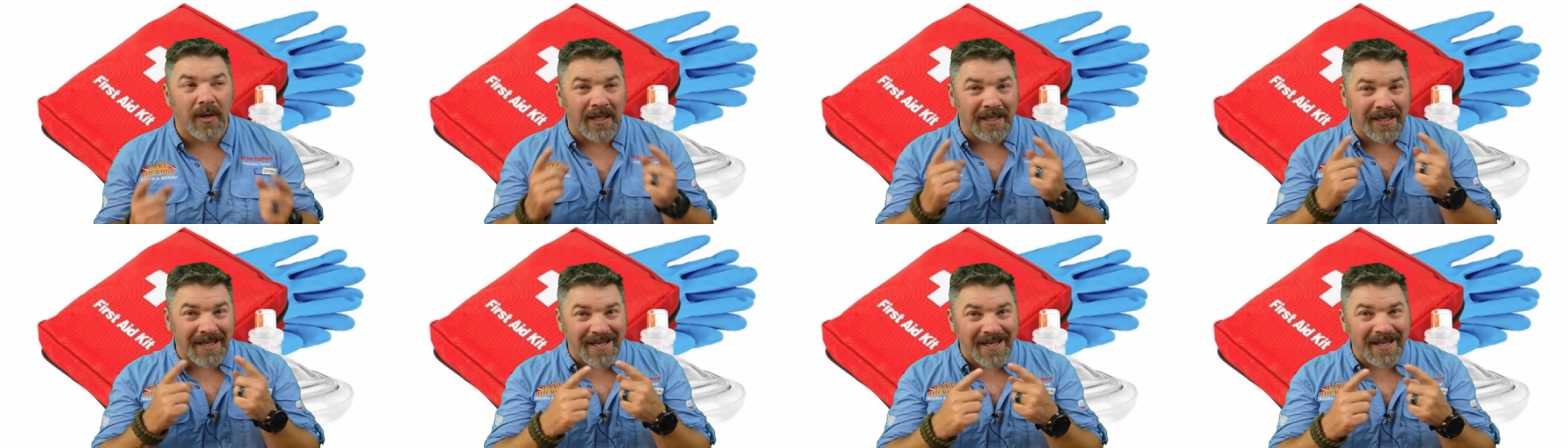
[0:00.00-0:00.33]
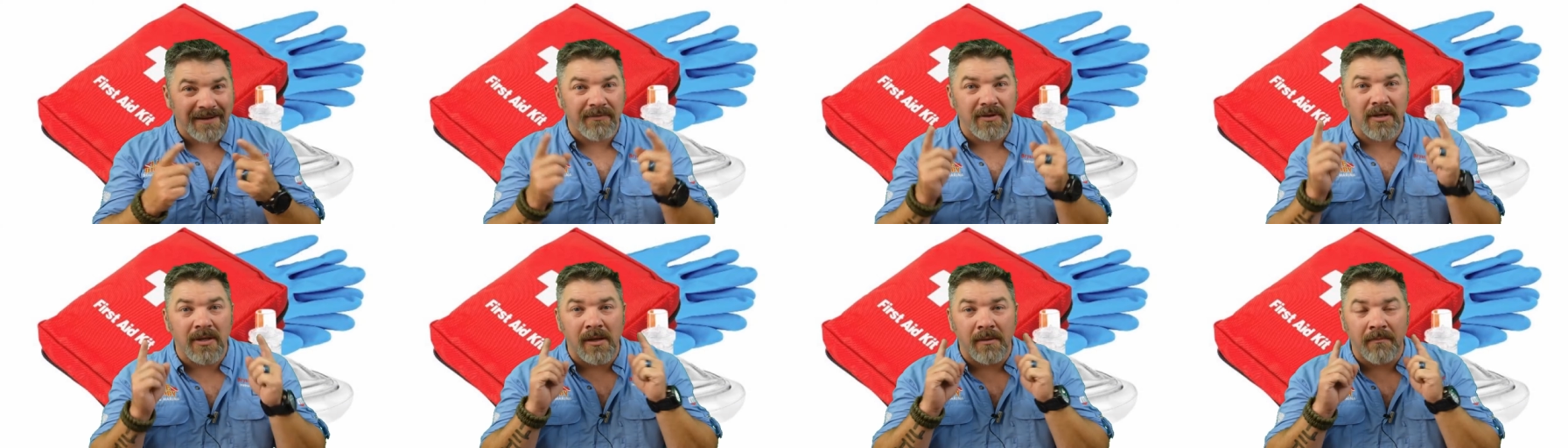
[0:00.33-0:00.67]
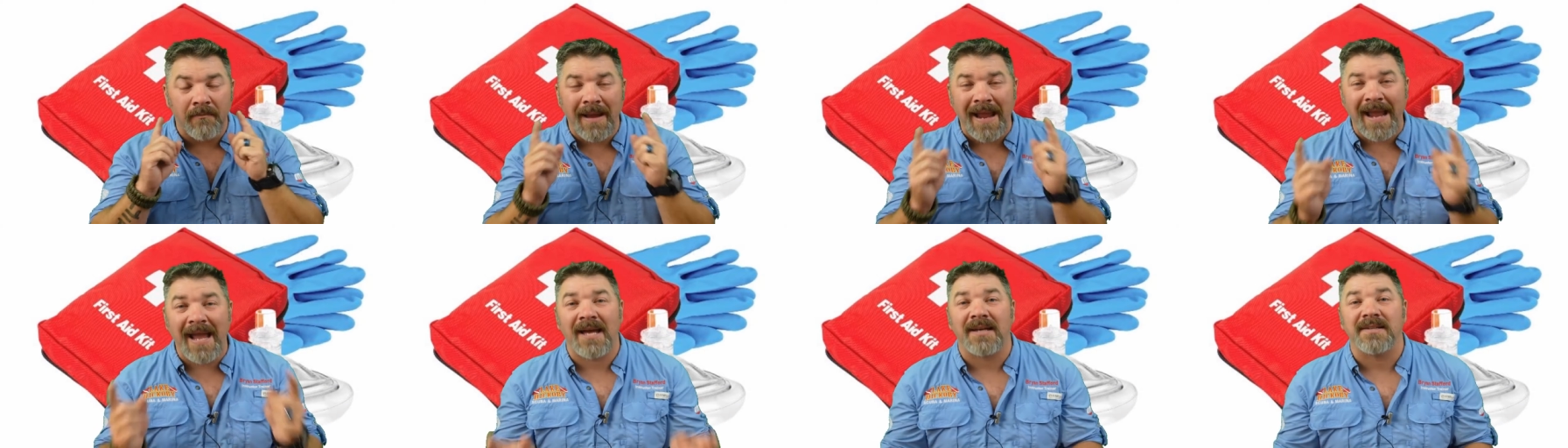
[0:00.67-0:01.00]
and even a
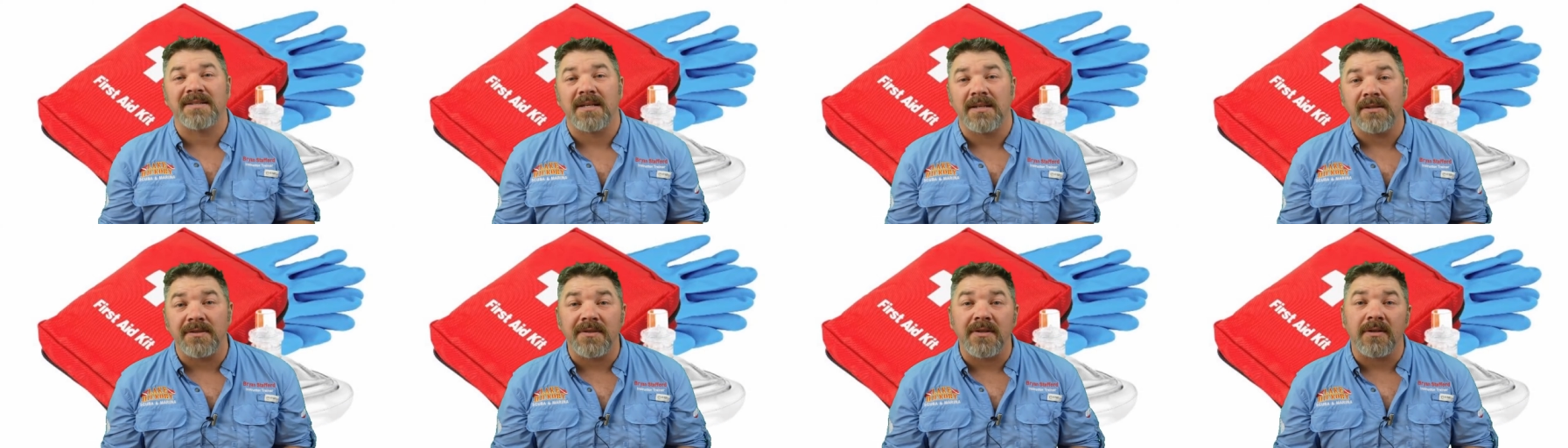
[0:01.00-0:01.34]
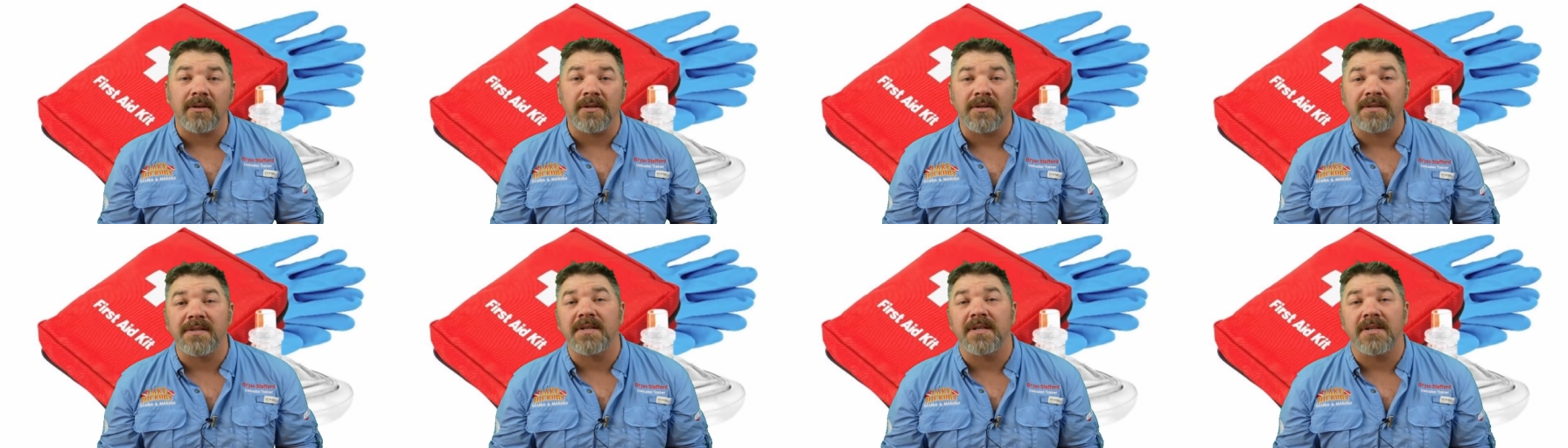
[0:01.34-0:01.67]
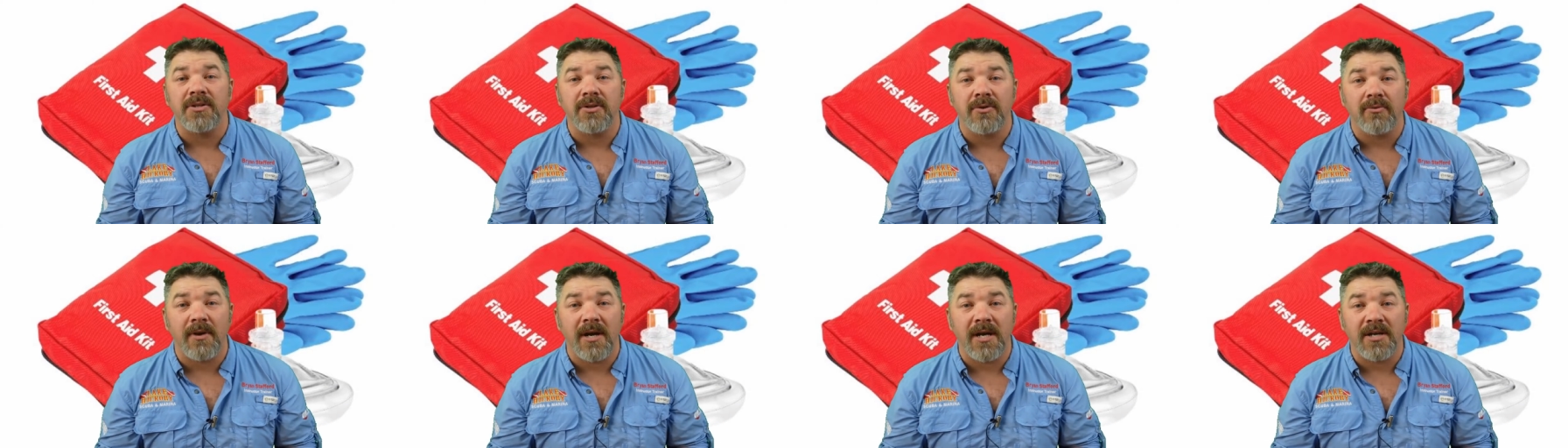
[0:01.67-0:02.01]
mask in certain
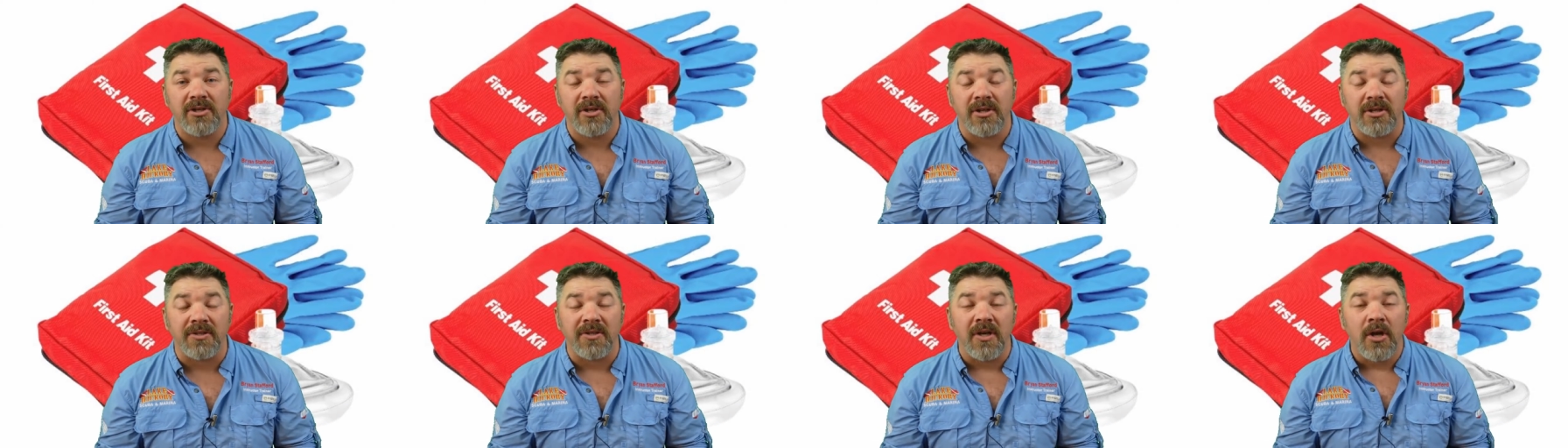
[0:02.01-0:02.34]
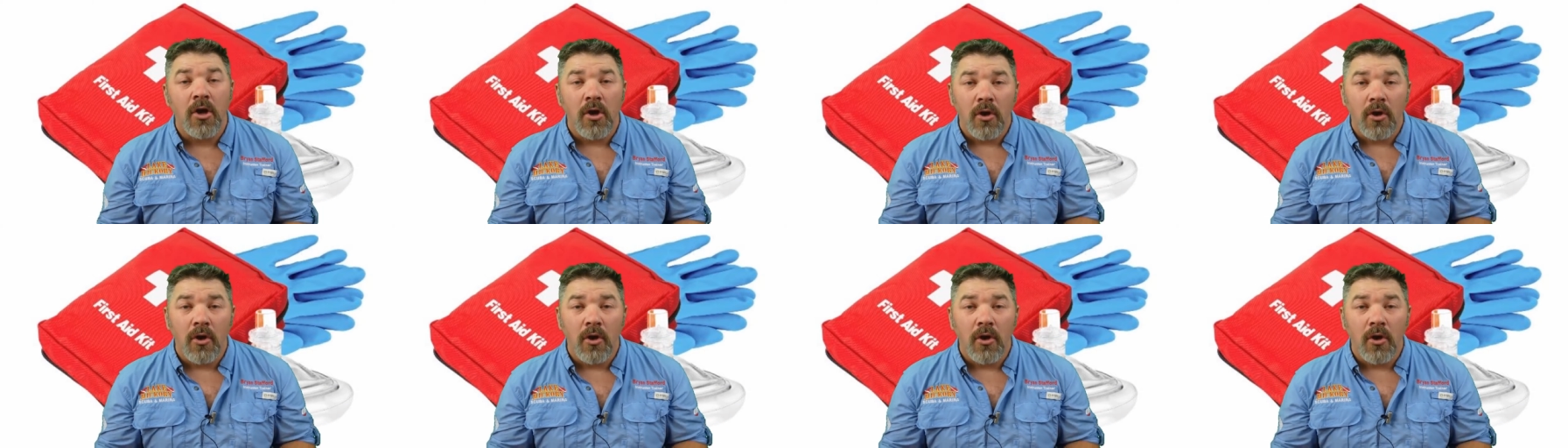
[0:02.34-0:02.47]
situations.